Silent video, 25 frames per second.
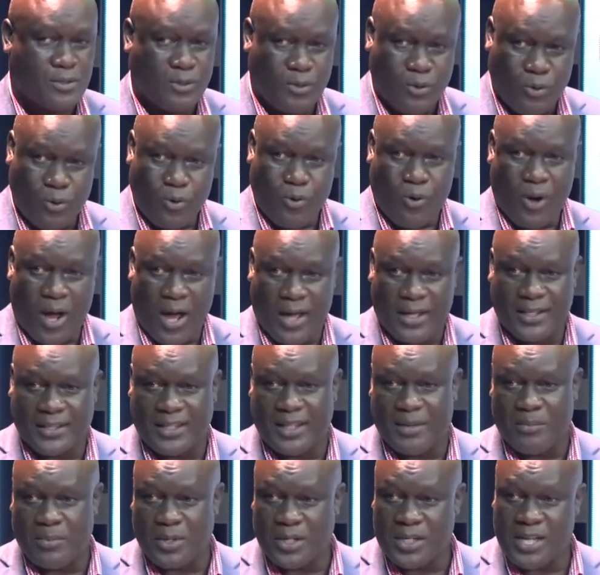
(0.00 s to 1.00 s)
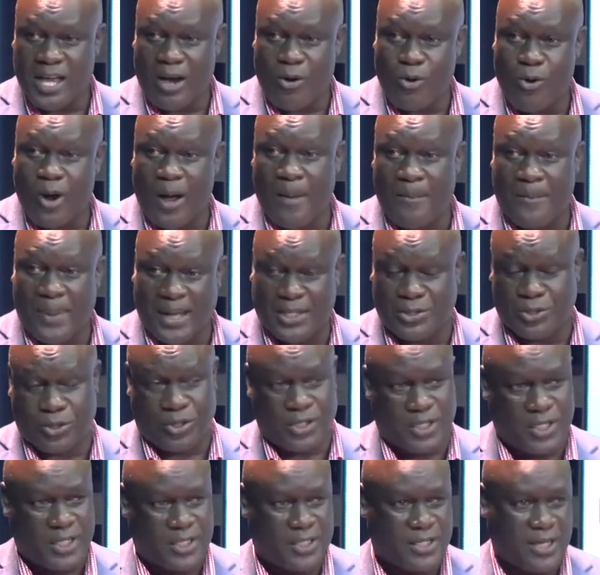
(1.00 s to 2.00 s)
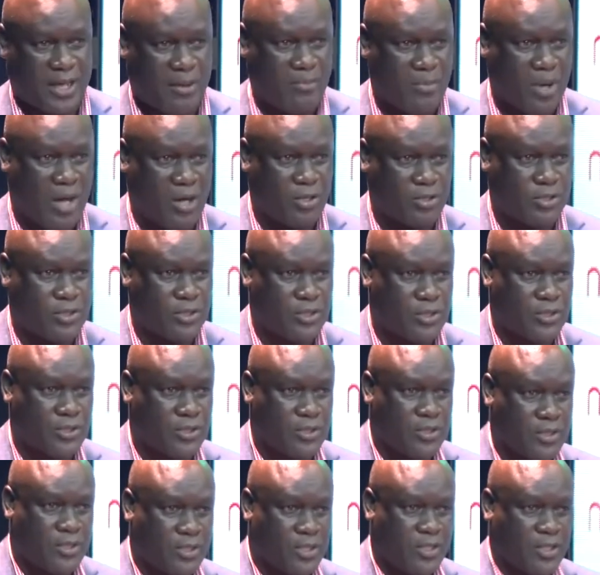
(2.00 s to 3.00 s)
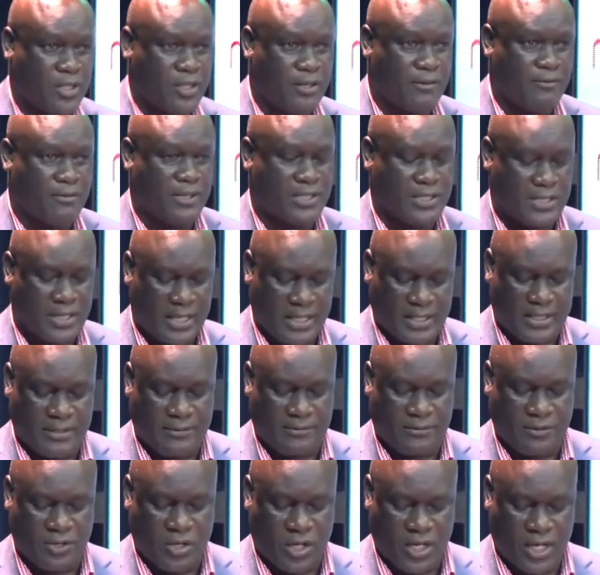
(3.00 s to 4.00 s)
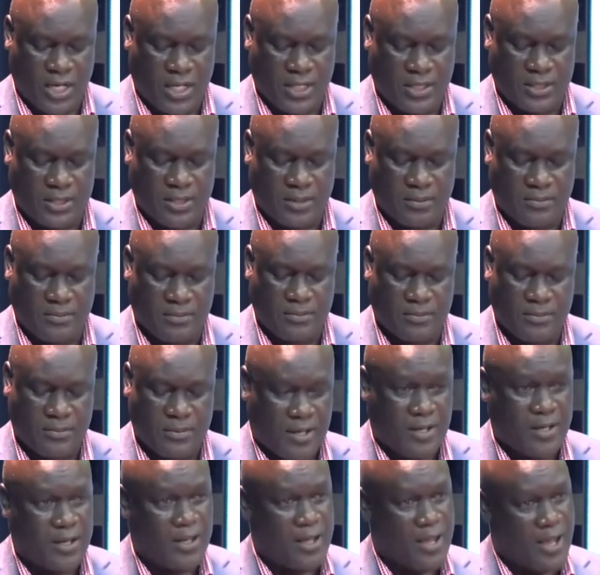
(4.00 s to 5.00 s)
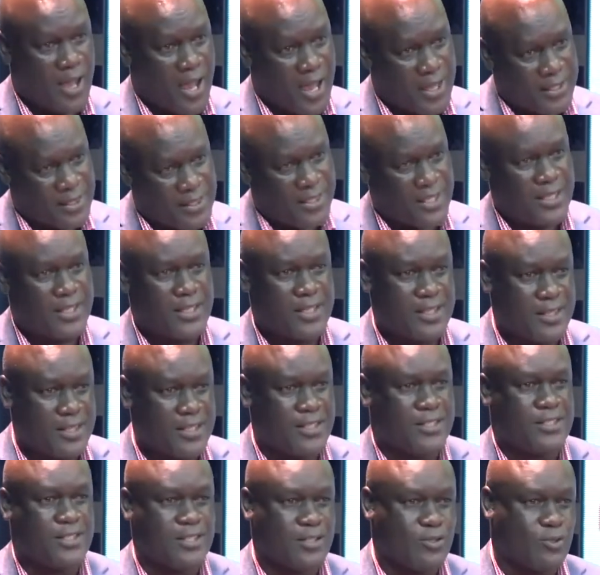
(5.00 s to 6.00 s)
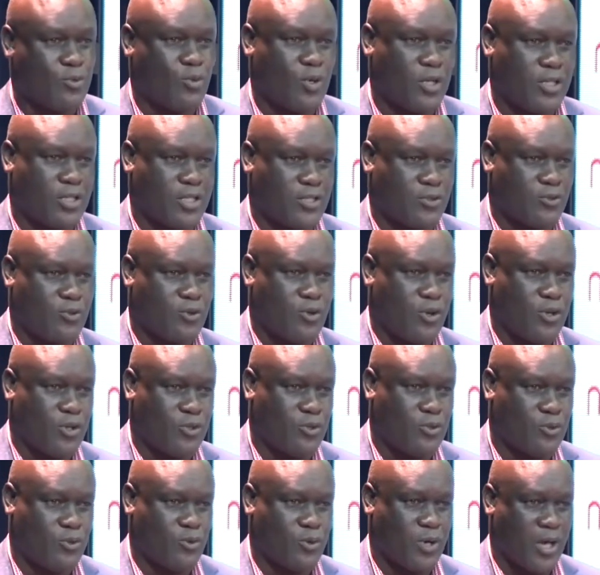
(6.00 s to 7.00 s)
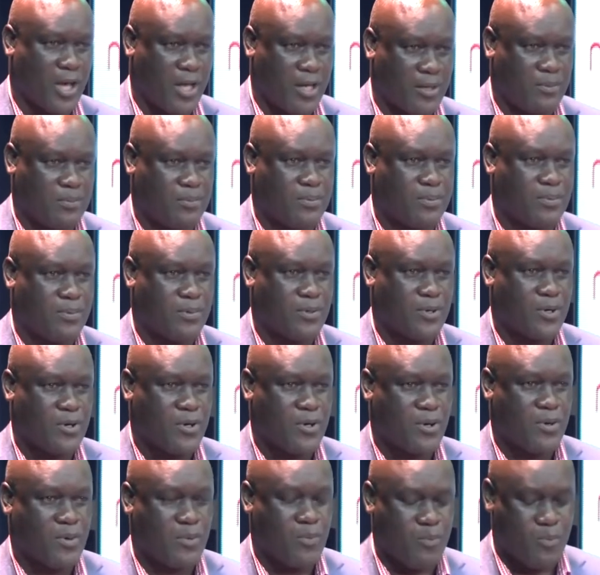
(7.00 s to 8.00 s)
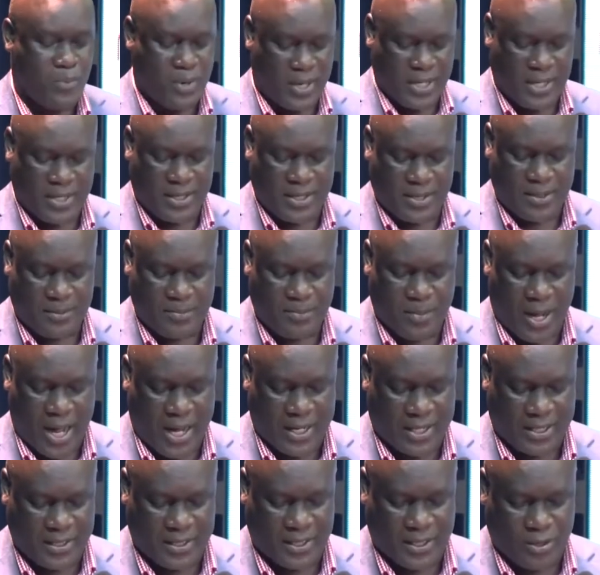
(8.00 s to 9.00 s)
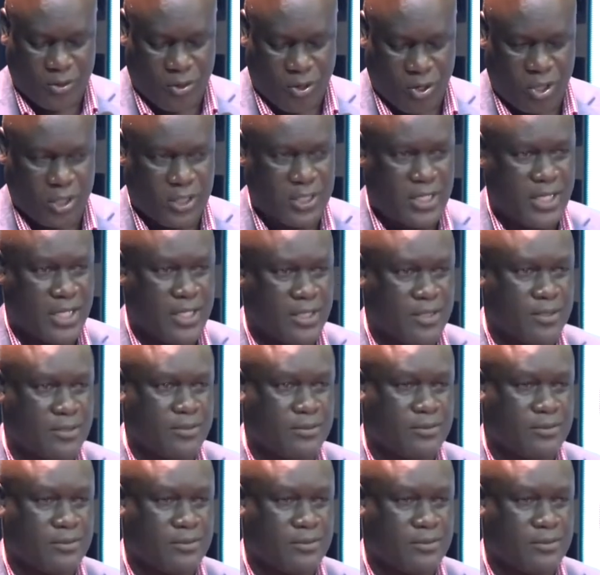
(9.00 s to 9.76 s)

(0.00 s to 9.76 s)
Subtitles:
who are in the media, who are passionate about investigative journalism, I think this is what is going to help bring back the golden